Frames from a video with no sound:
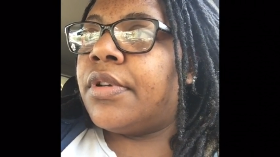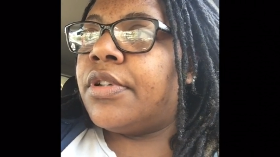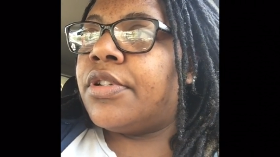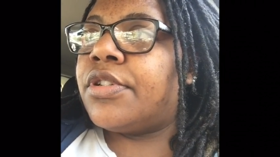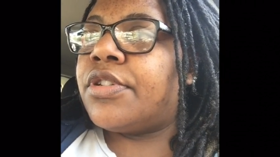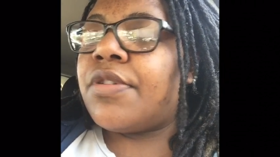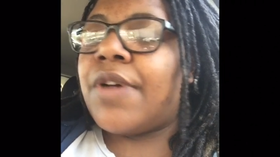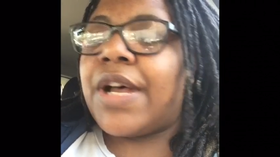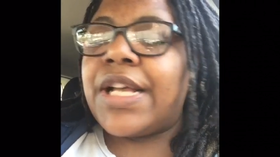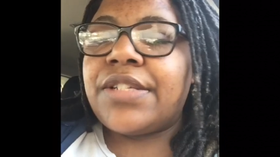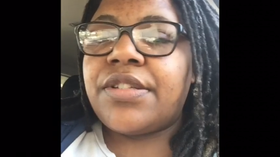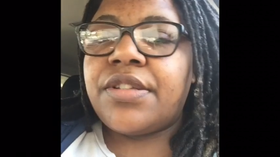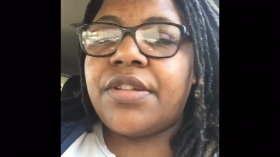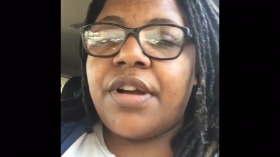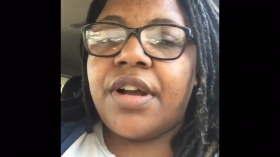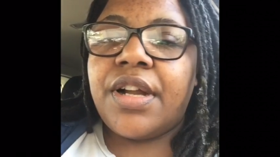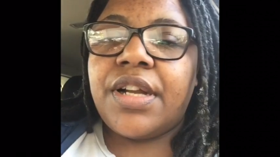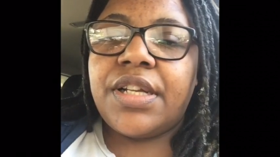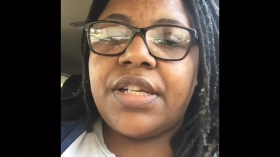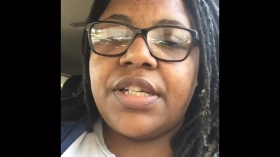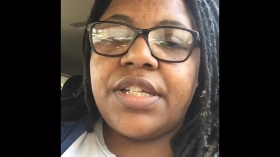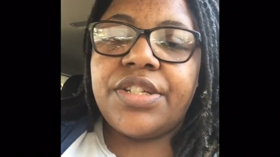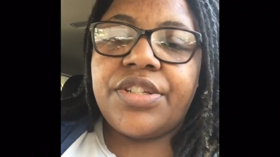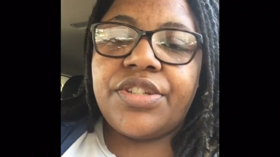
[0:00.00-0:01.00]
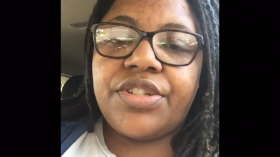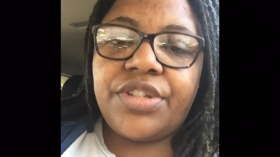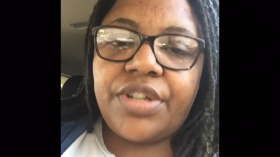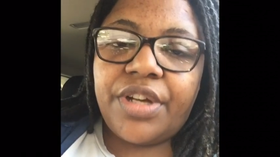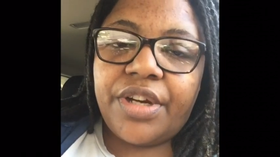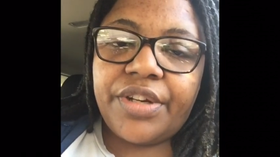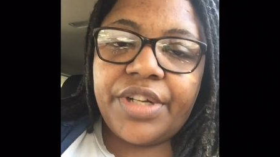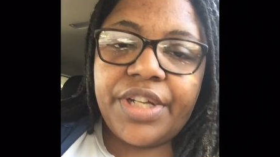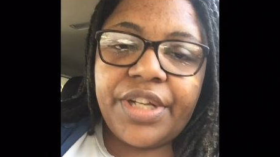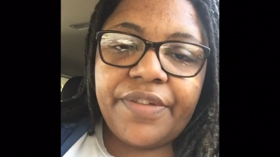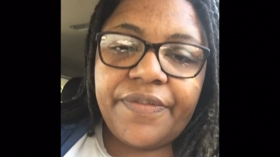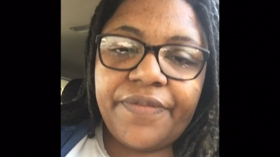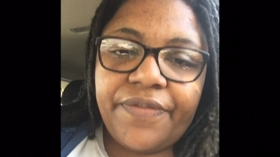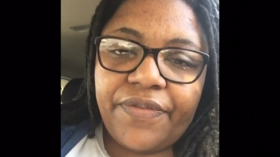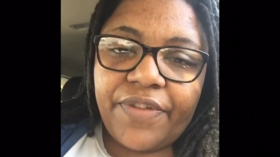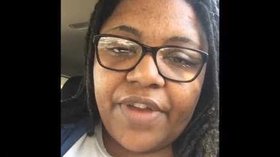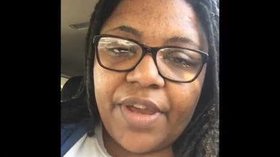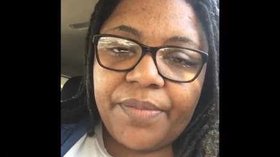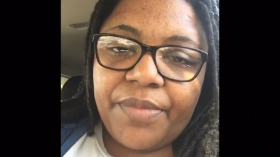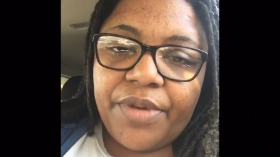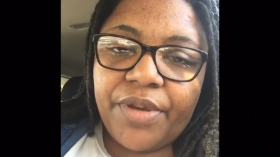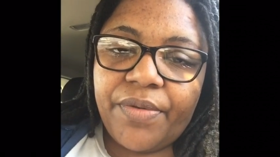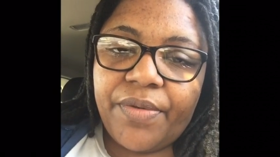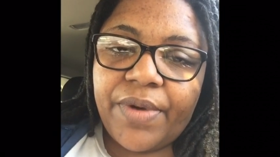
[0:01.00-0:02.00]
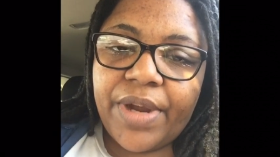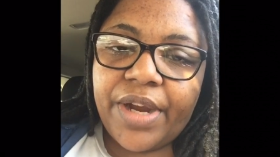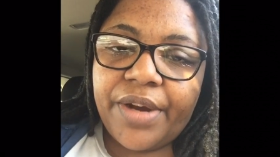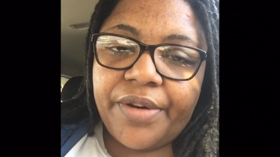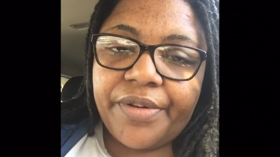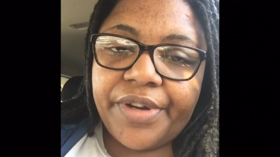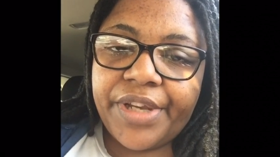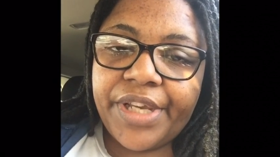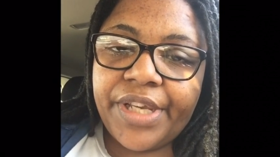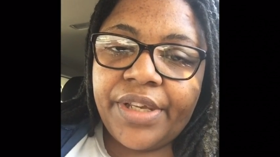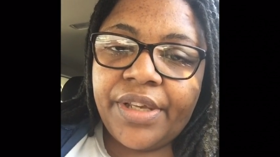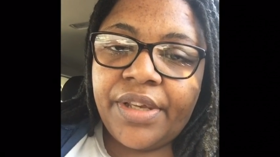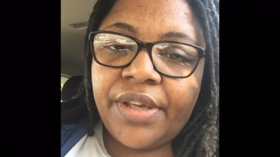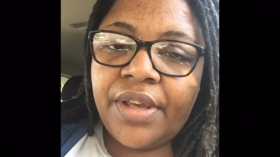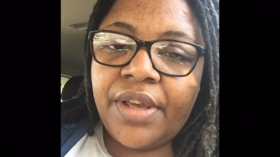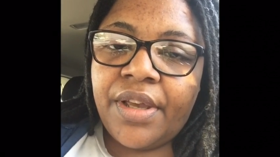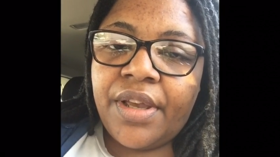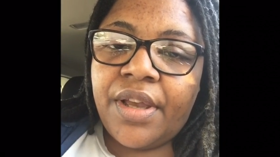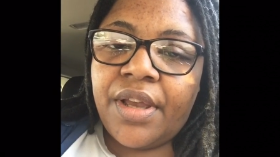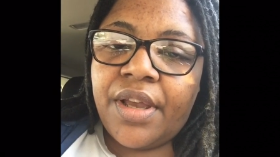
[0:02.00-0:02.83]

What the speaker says: So I started this journey in February.